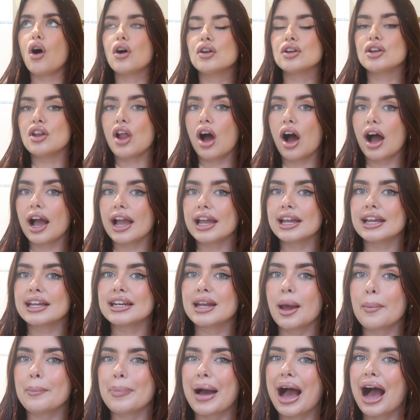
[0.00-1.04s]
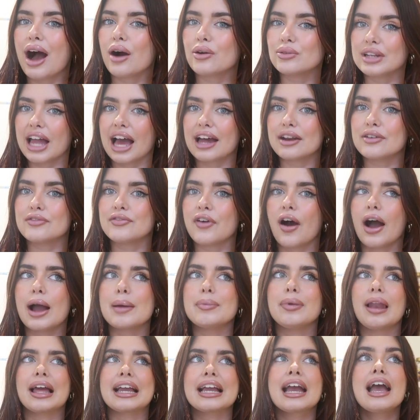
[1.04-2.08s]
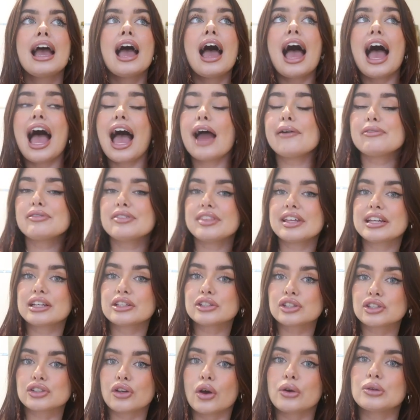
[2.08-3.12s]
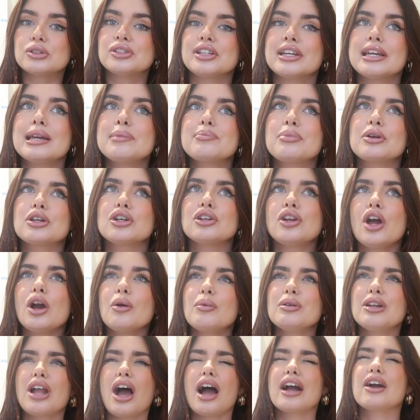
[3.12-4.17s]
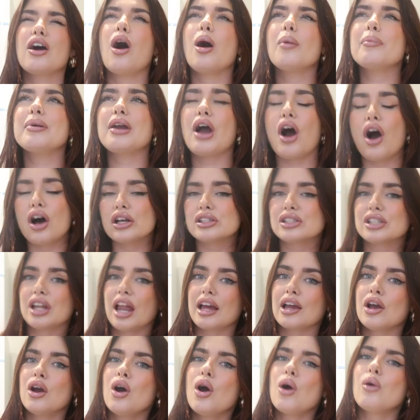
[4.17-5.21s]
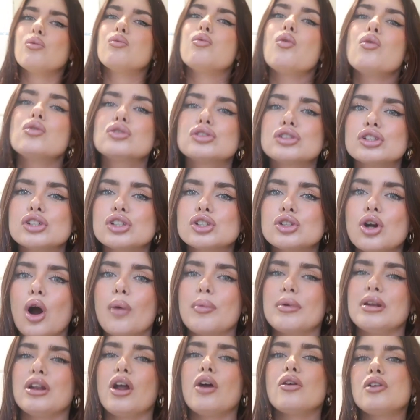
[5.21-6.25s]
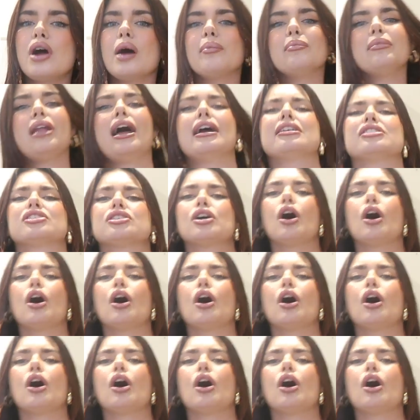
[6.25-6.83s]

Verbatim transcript: online Poundland vibe. Like everything is so cheap, but you know when I can't be asked to like walk to the shop, load up like